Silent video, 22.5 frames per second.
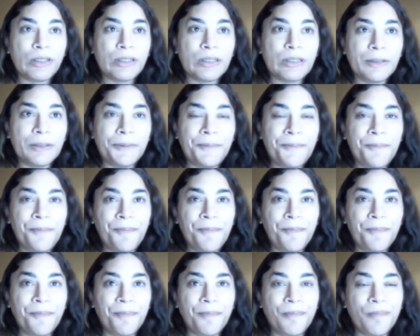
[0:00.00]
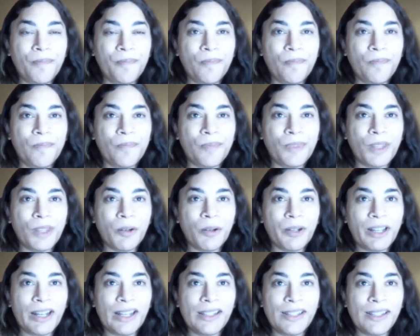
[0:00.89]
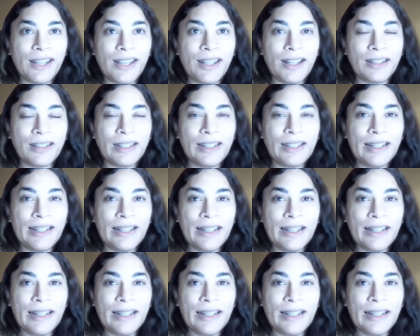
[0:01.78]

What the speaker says: how can I say that,